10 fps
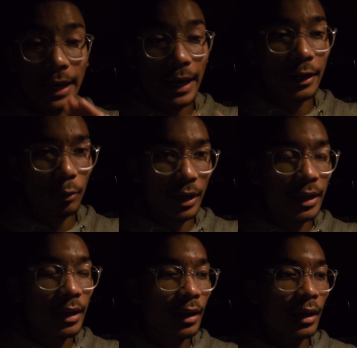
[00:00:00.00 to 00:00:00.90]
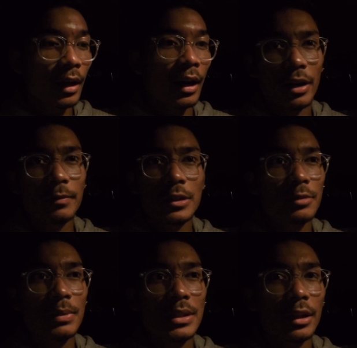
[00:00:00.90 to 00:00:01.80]
Anyway, I've just
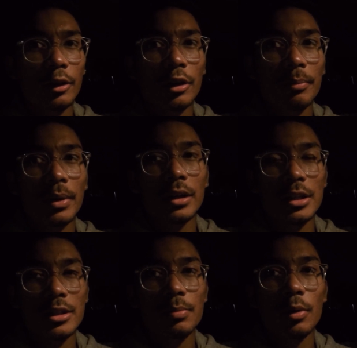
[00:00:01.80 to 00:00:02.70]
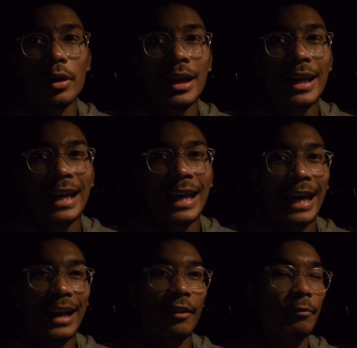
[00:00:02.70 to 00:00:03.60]
been chilling on a parking spot
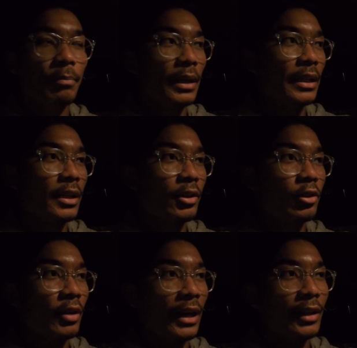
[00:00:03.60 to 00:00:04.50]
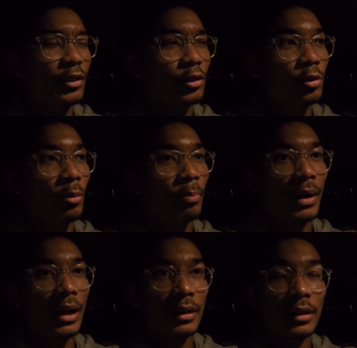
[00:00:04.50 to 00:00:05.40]
and I've been trying to
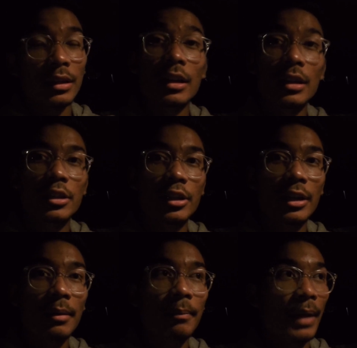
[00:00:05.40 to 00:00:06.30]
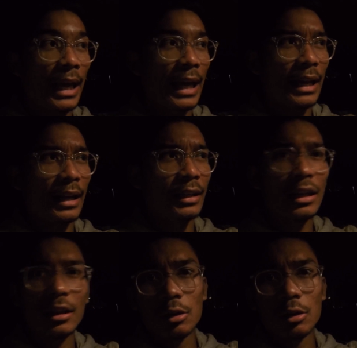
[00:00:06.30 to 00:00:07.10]
park near the gym and near the